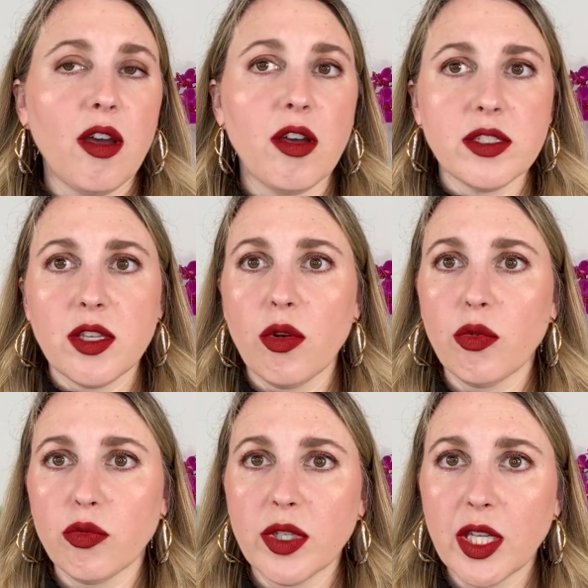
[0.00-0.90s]
also
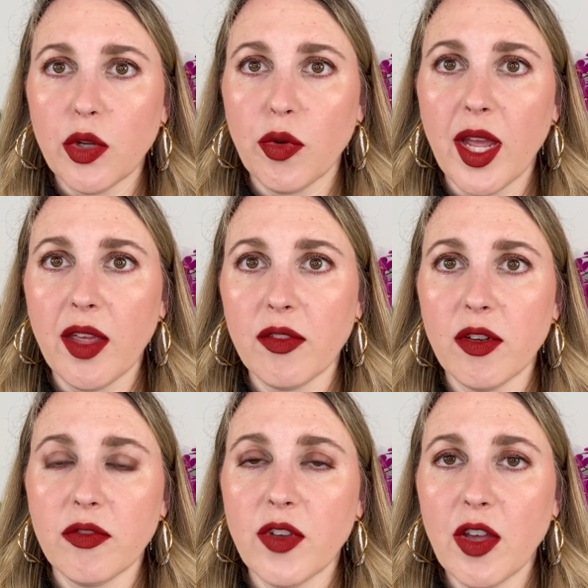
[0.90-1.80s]
really great
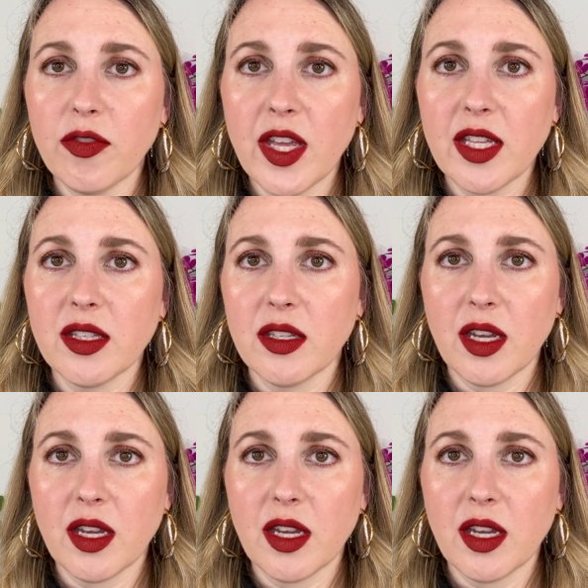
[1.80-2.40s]
velvet,